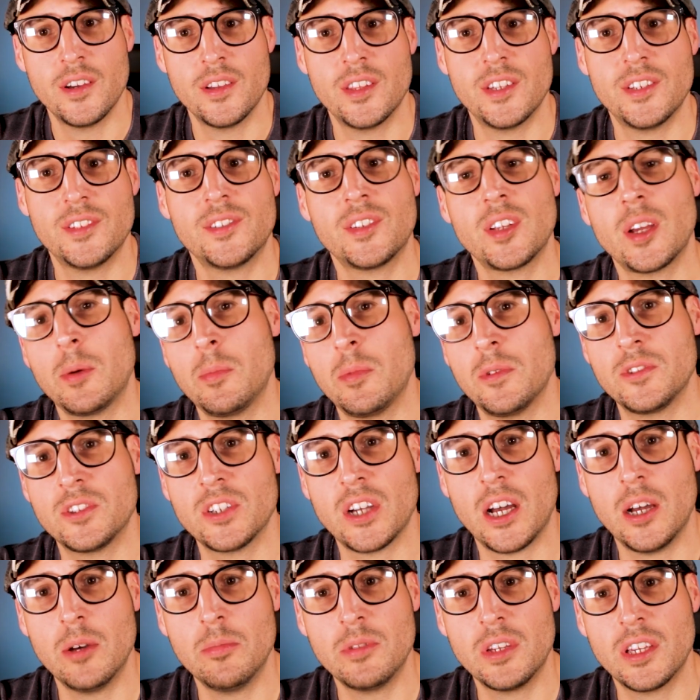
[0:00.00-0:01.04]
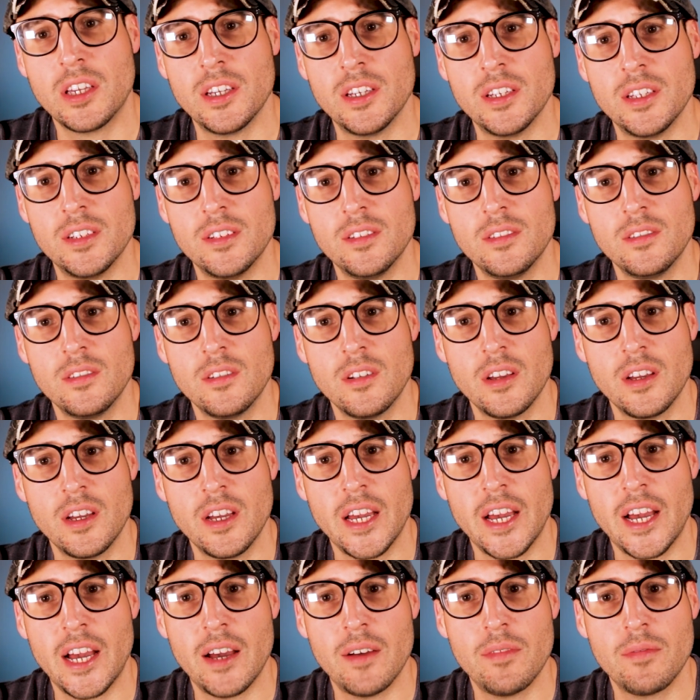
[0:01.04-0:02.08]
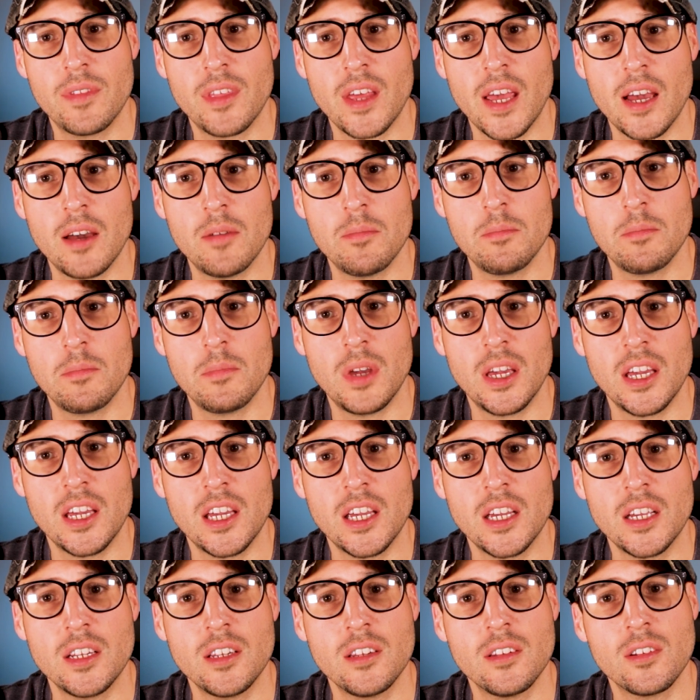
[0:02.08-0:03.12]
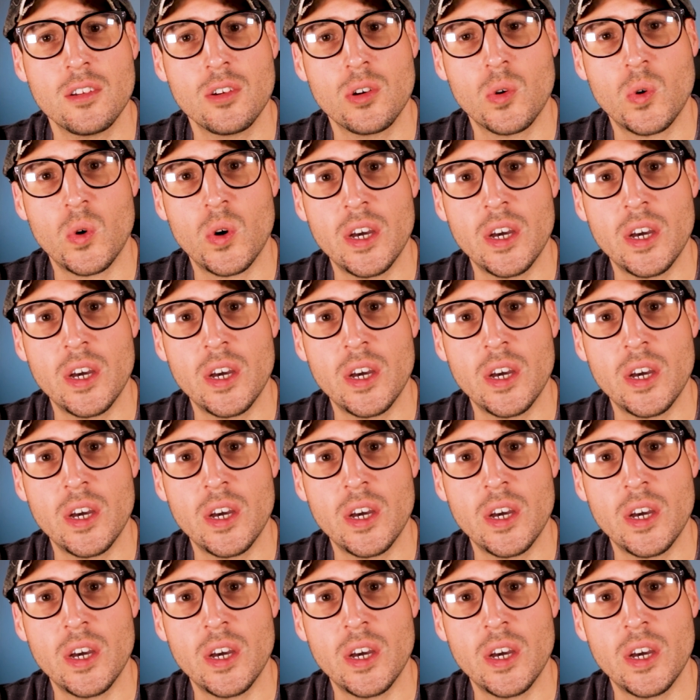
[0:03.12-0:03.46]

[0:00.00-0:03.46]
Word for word: This type of job can have that making